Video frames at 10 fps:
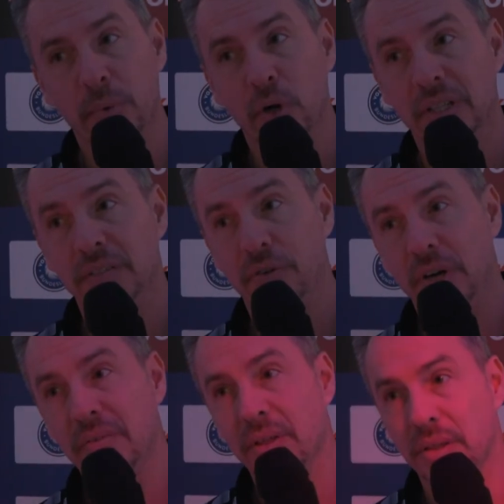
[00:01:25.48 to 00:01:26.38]
important for
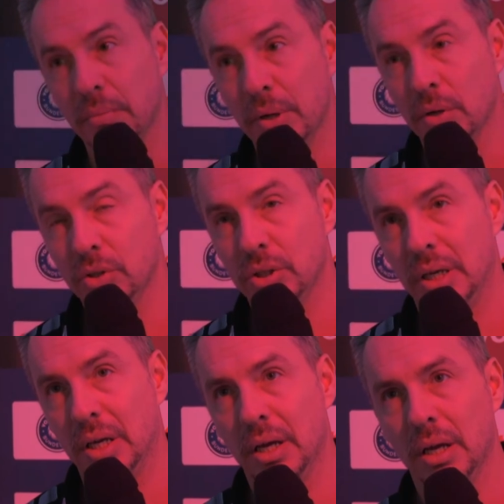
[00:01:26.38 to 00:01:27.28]
everything because,
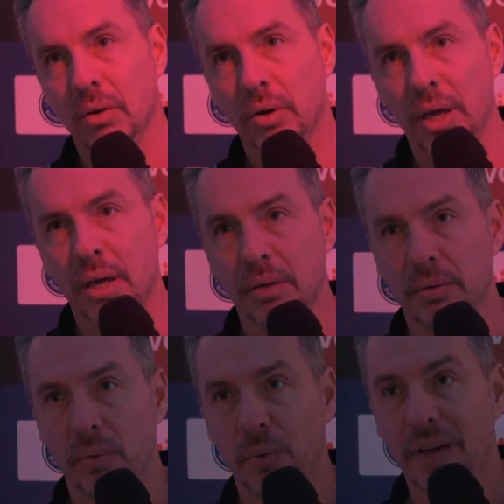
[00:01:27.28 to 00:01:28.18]

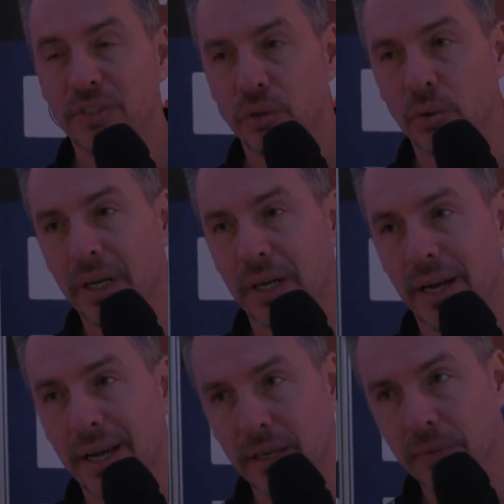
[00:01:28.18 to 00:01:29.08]
we have Stuttgart
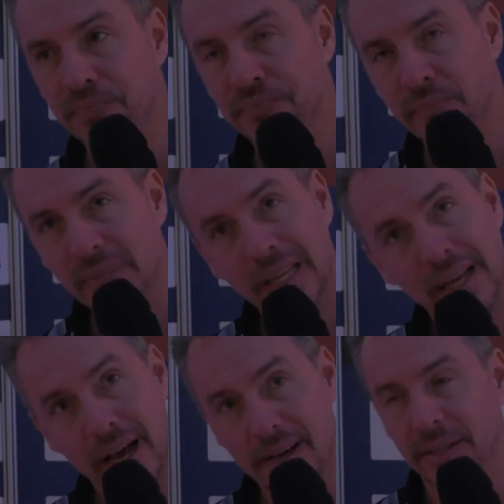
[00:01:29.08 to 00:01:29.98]
and Aachen.
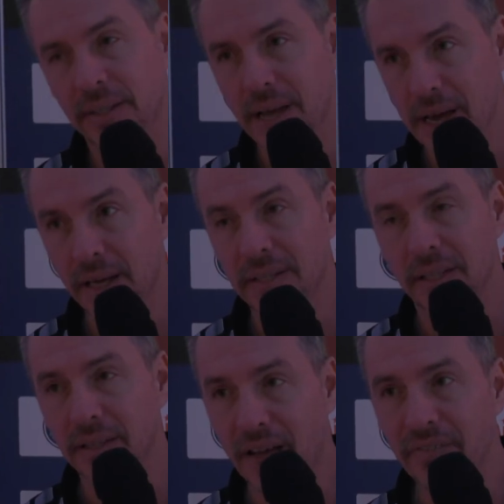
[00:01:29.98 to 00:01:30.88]
Aachen in Aachen is a
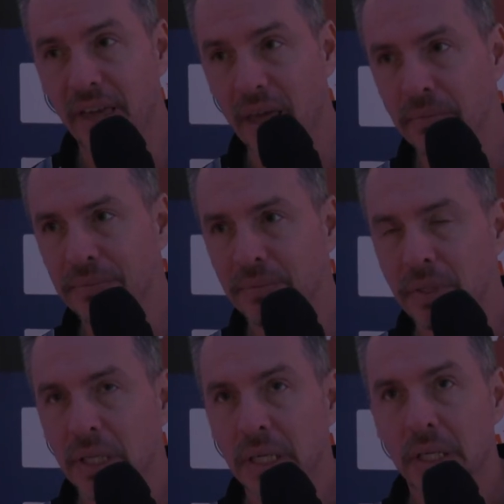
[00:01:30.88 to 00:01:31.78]
tough game.
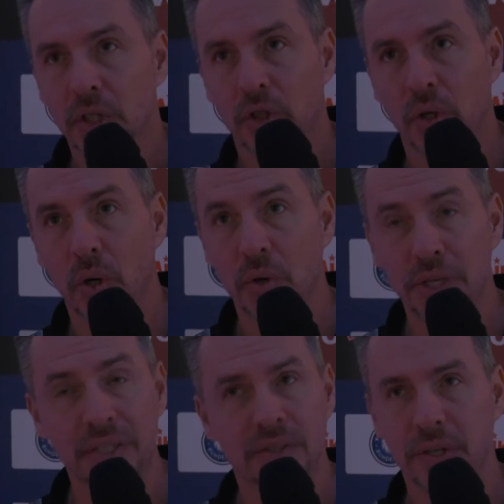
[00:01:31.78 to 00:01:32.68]
So
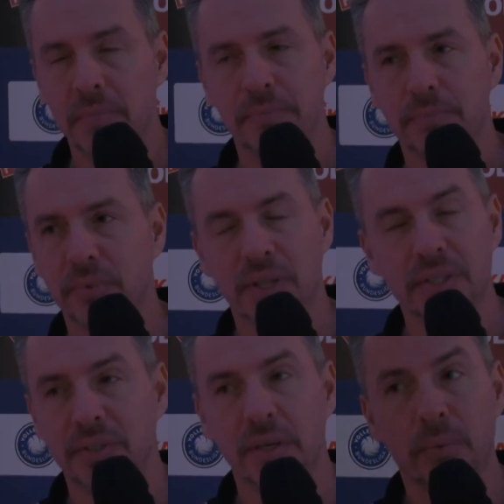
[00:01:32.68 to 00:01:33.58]
these three
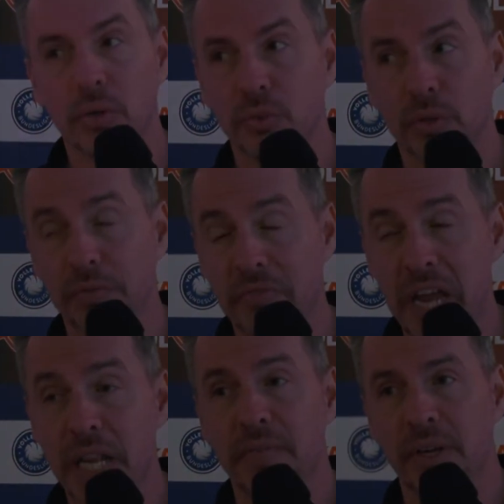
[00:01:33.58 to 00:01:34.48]
points was
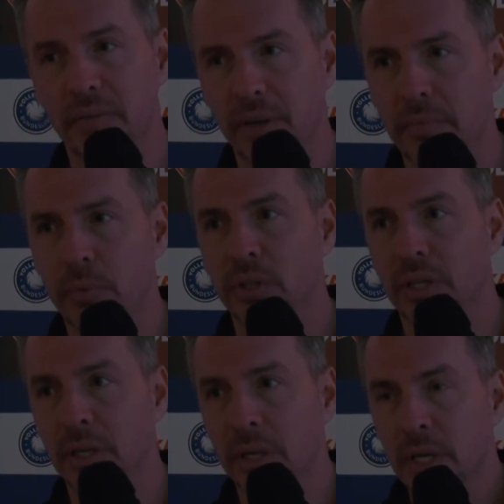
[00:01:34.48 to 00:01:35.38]
very, very, very
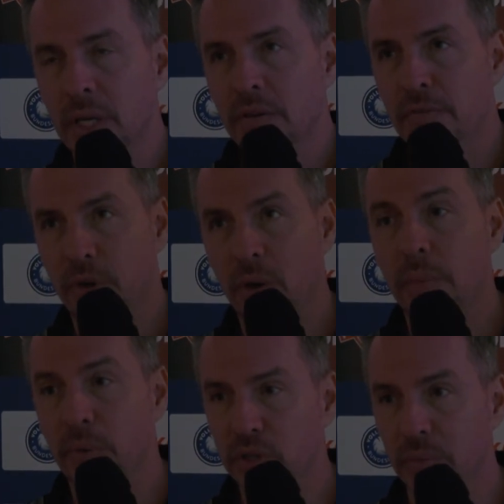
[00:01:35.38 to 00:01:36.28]
important for our
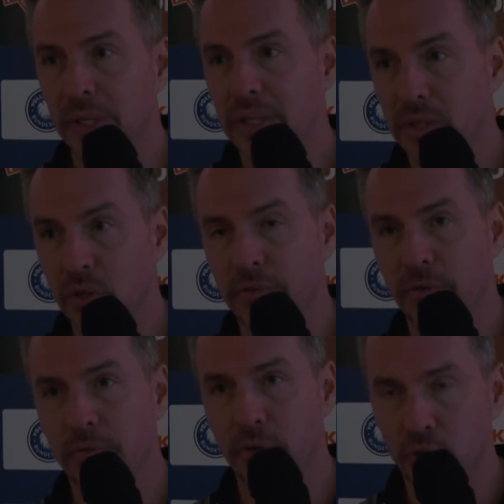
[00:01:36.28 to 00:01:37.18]
possibilities of,
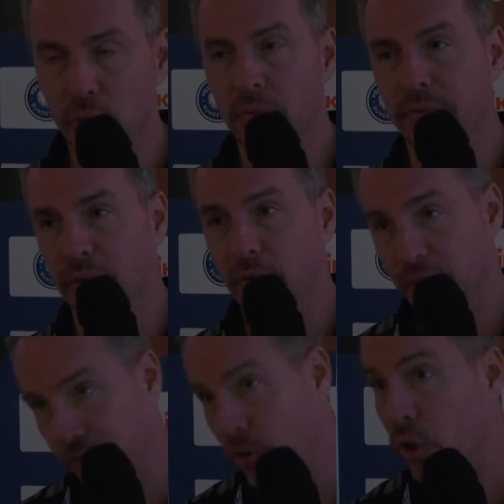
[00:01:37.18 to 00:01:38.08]
for sure, of
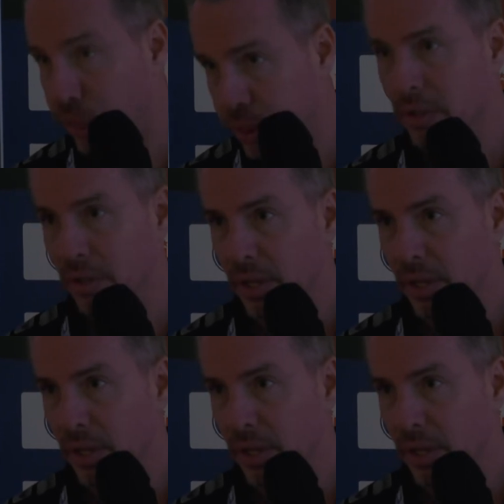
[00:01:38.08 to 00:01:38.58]
the fourth